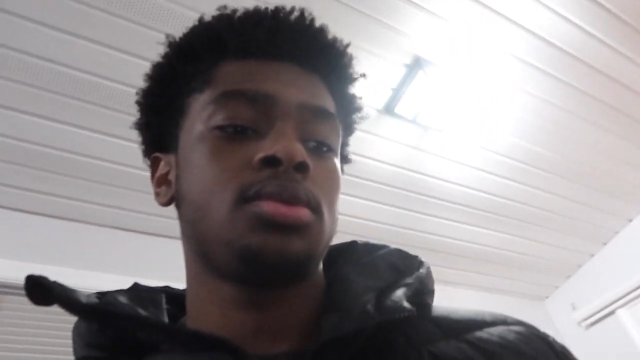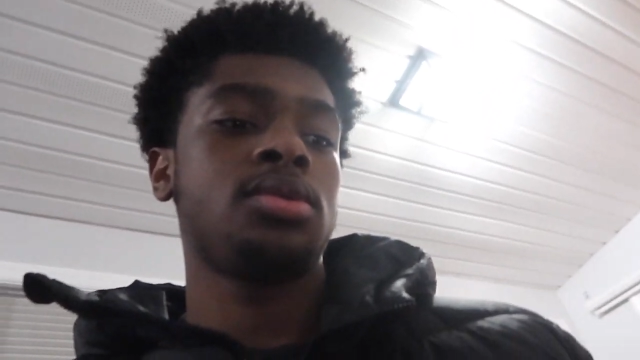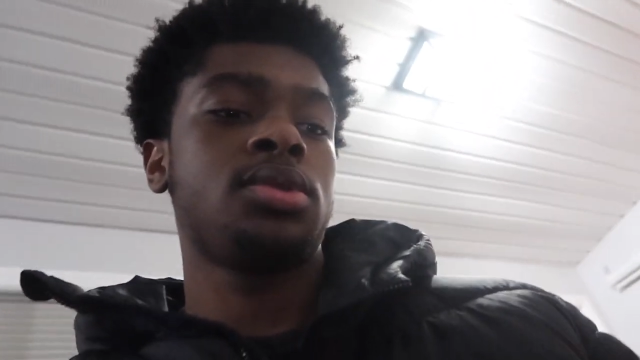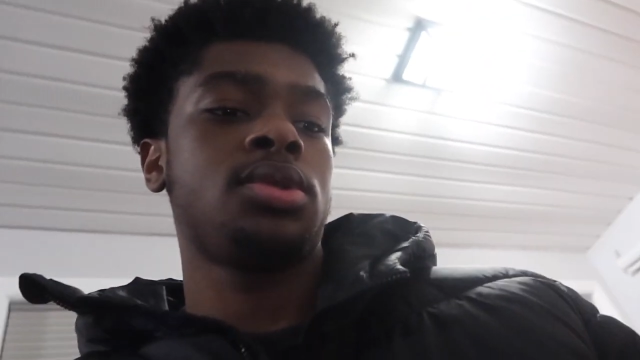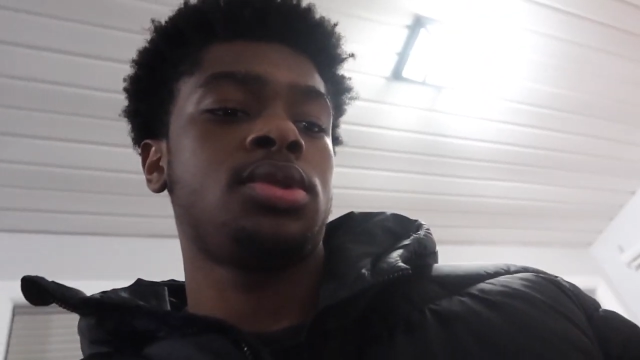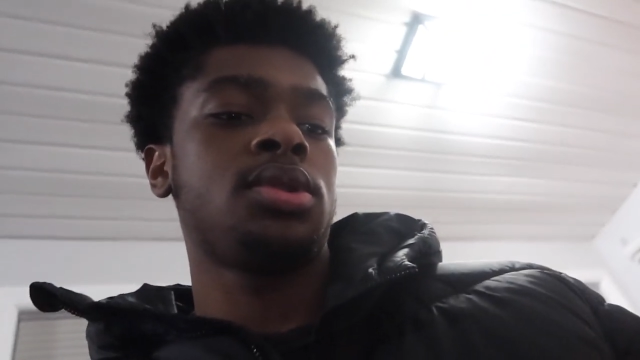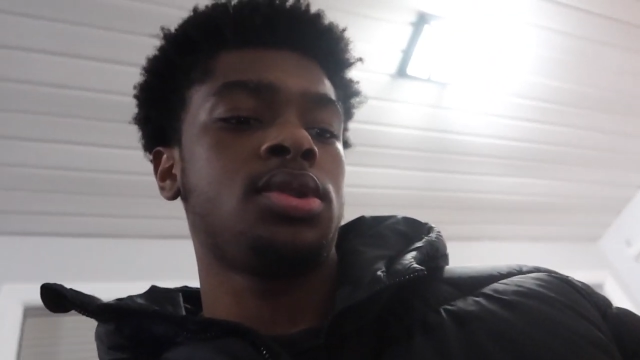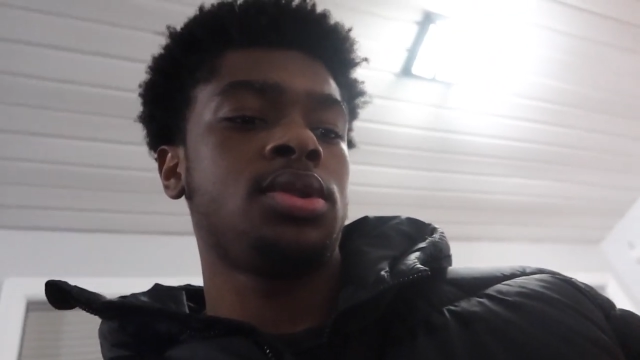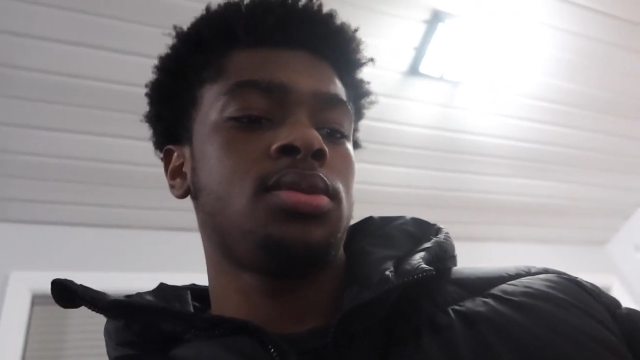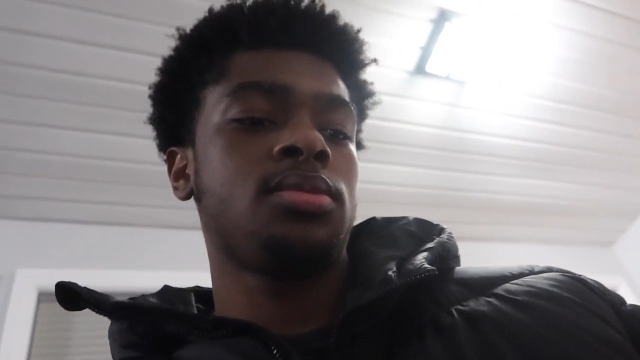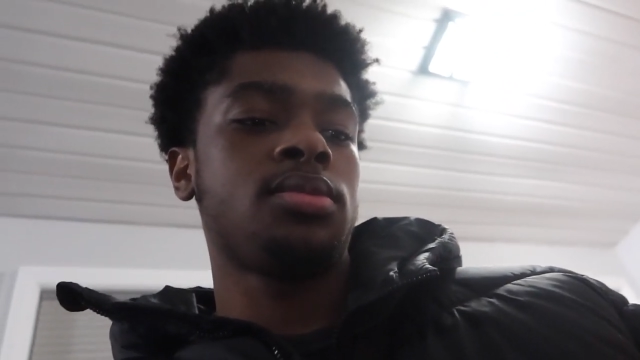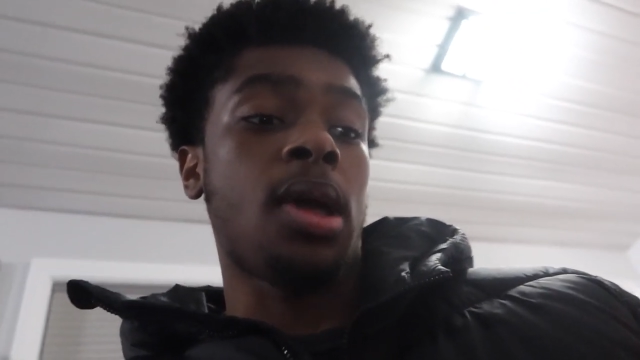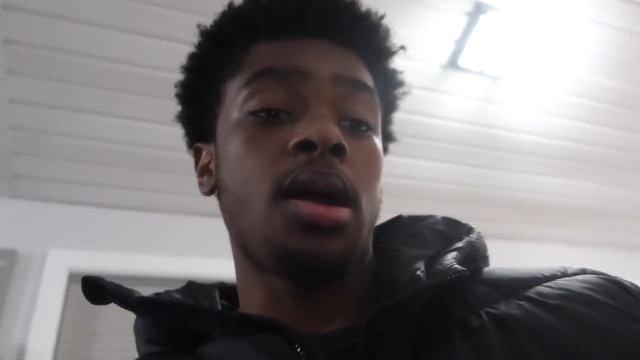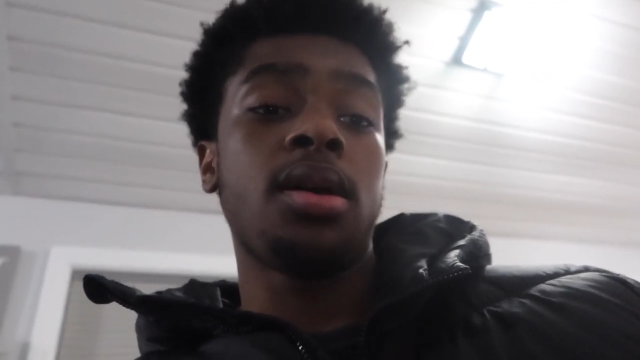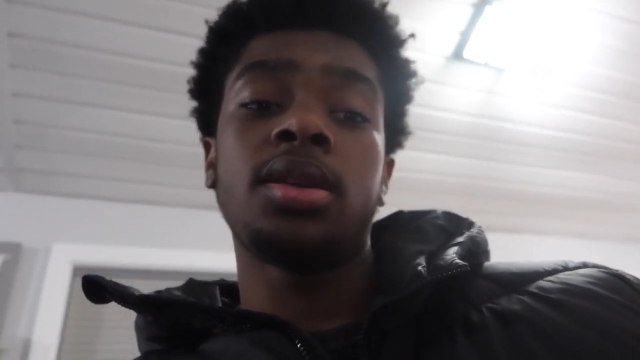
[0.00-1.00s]
It's fake,
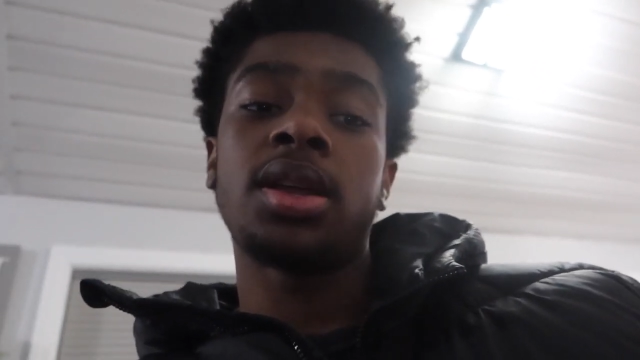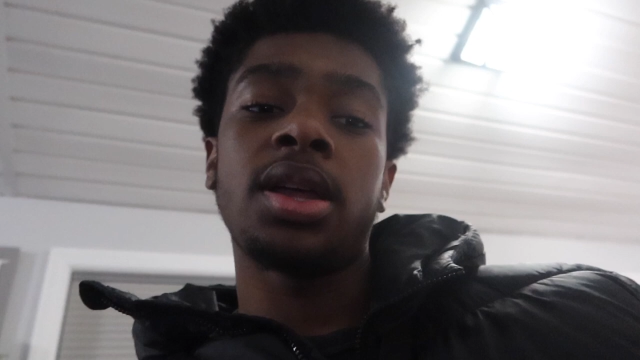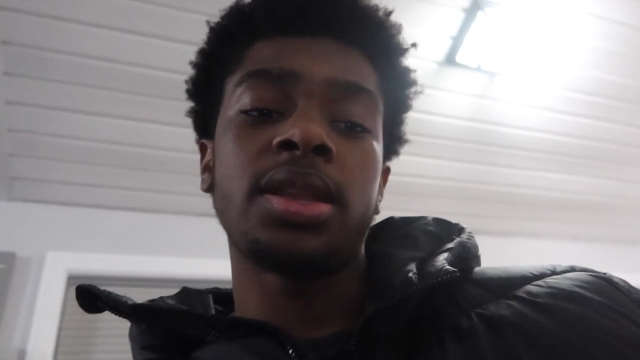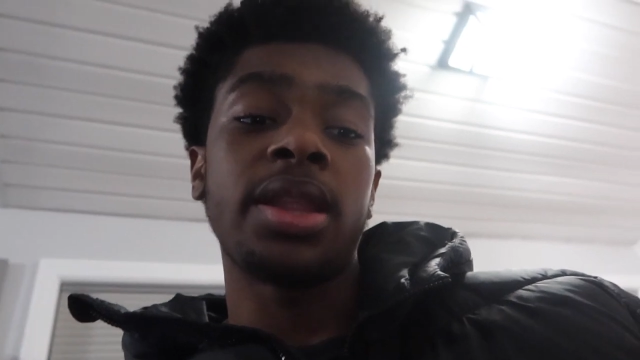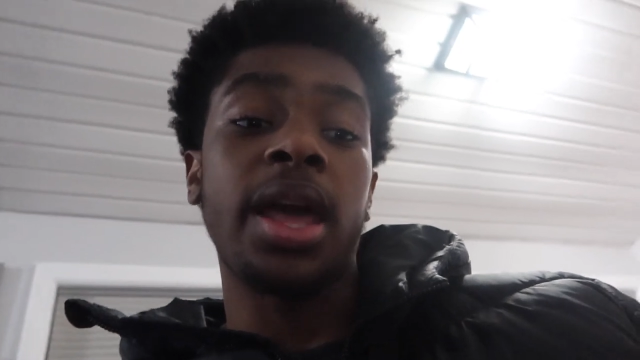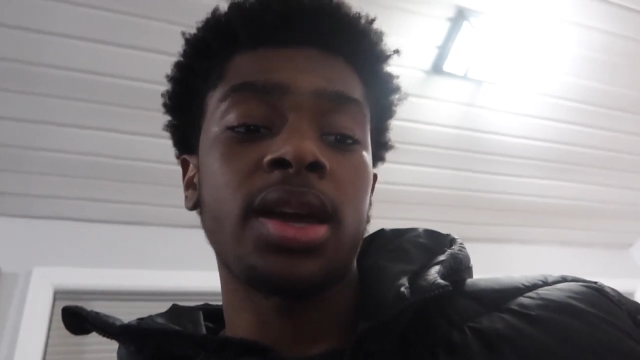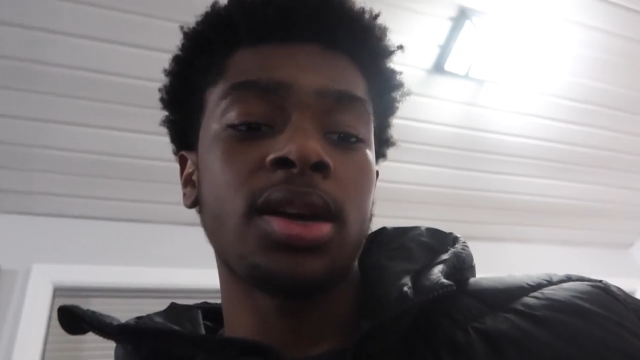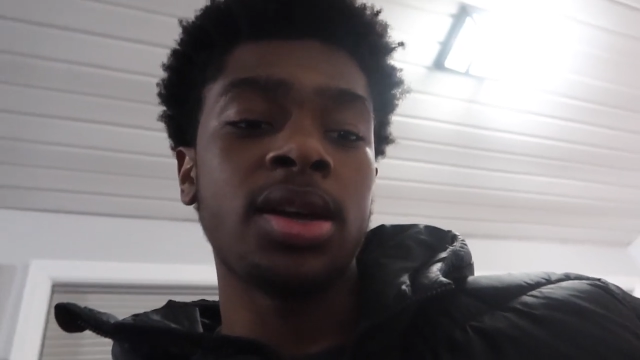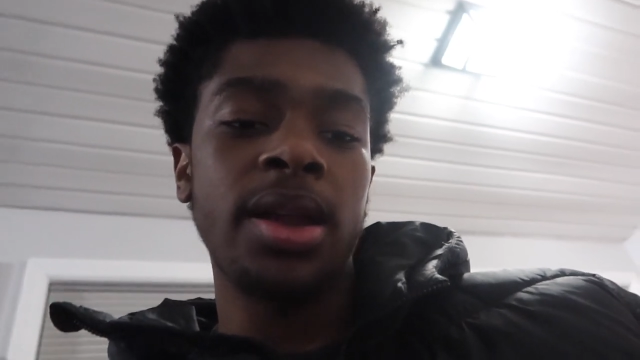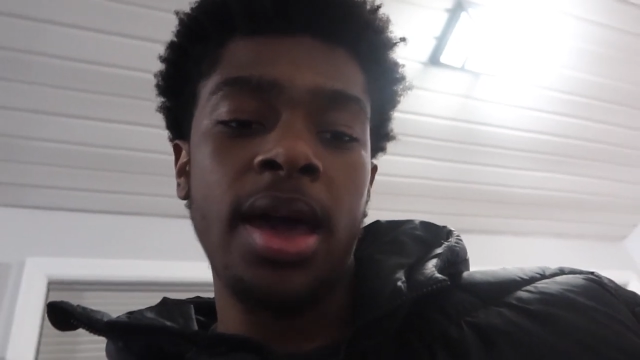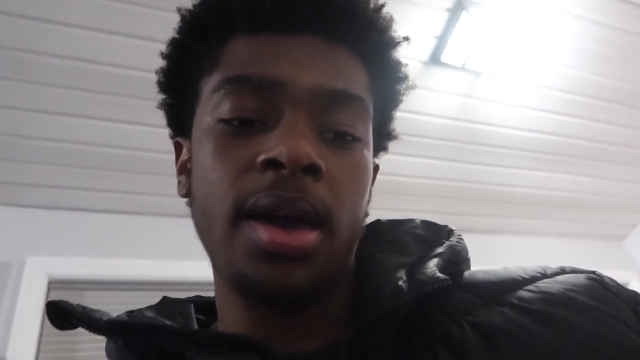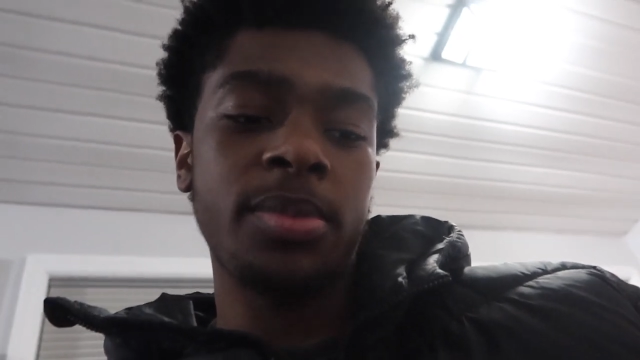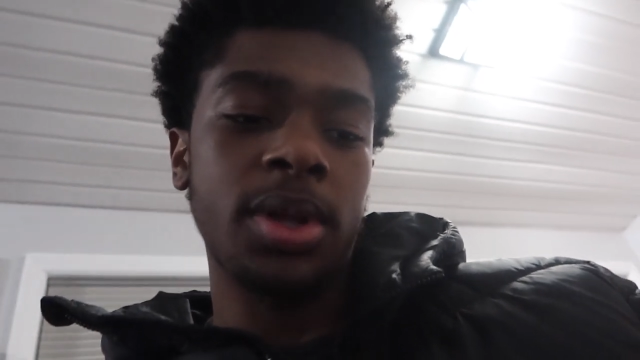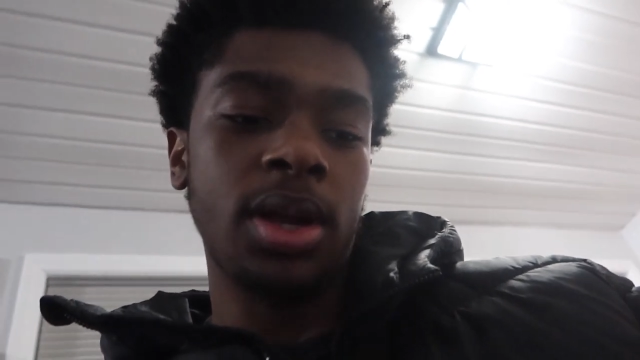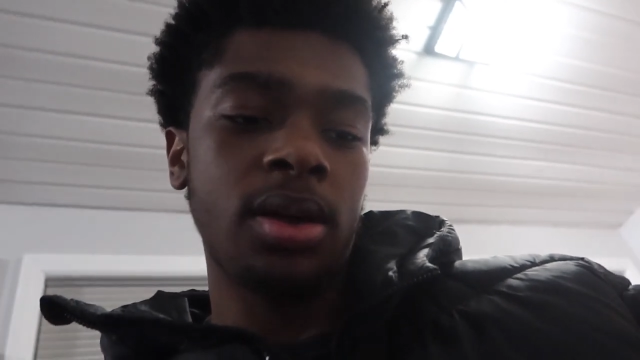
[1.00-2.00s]
guys. It's uh, fake, that guys. could
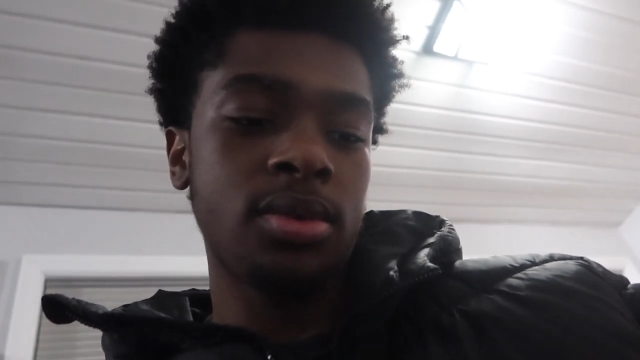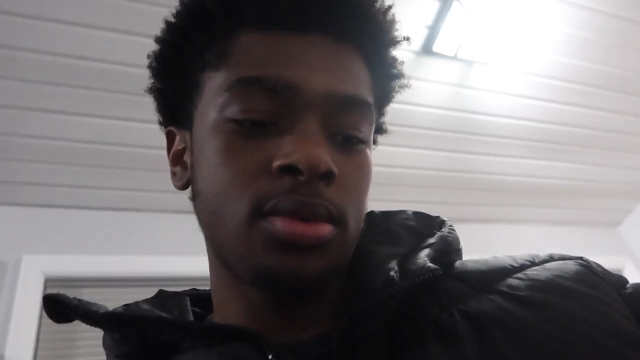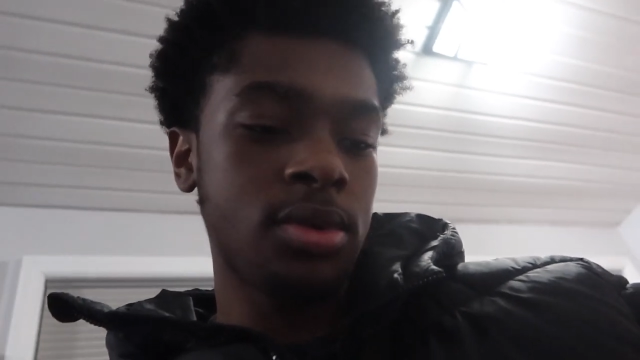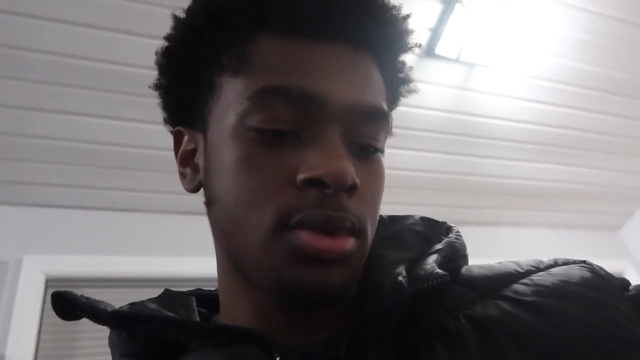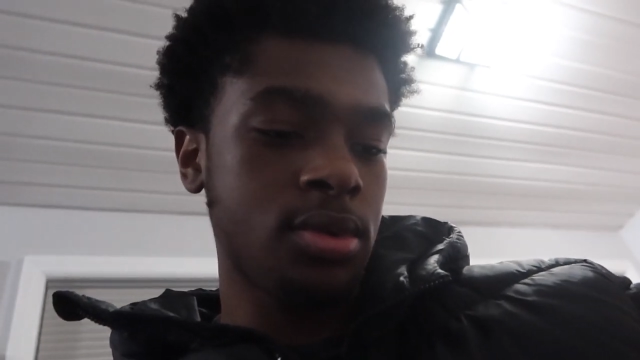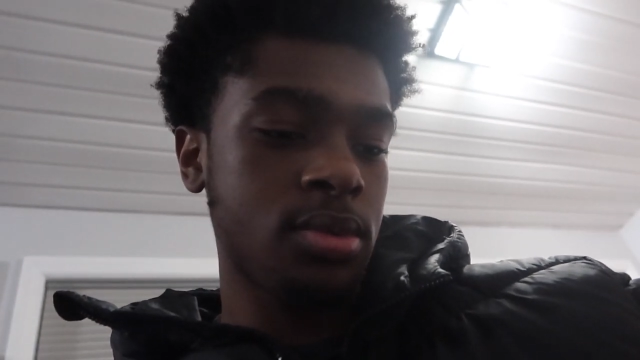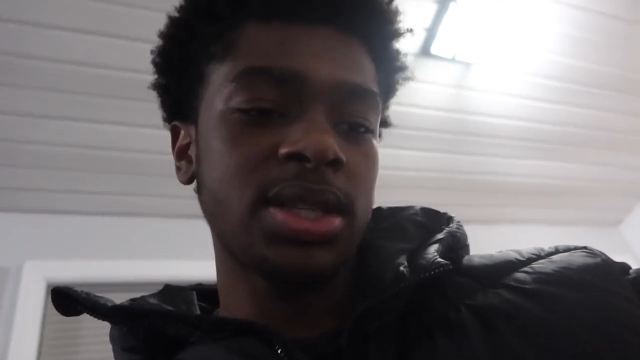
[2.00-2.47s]
happen. I don't know.